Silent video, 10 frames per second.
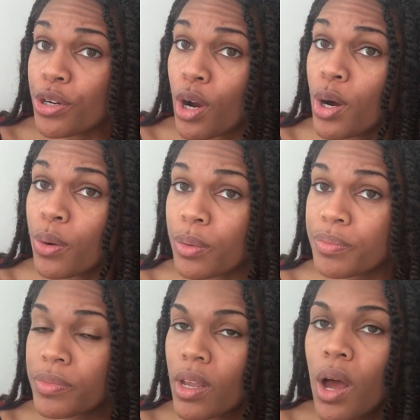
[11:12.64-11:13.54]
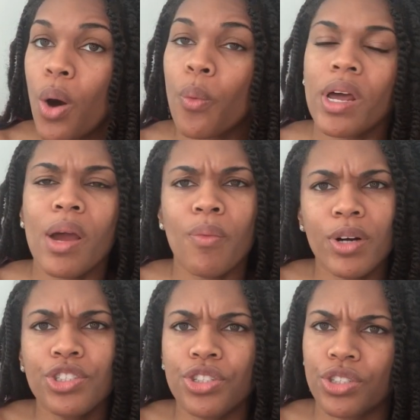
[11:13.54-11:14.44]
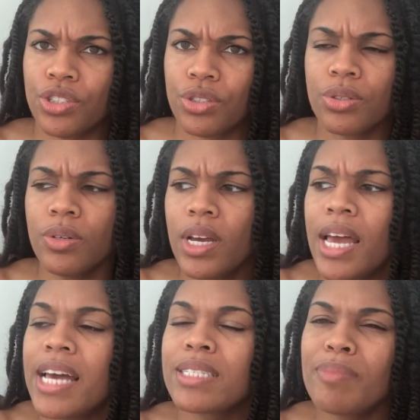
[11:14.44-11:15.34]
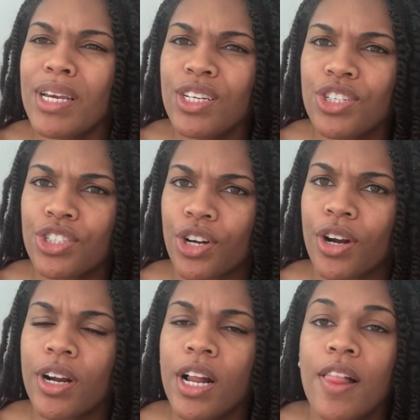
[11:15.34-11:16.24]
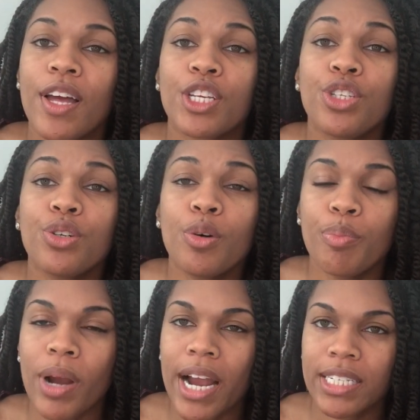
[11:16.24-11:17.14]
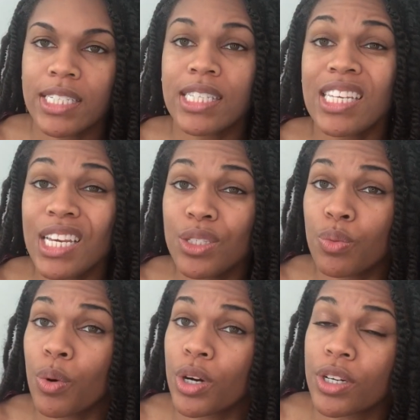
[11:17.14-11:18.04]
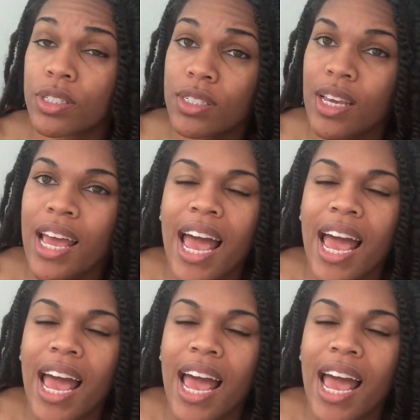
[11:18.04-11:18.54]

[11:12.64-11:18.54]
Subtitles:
your own. What I want you to do is make sure that you practice these words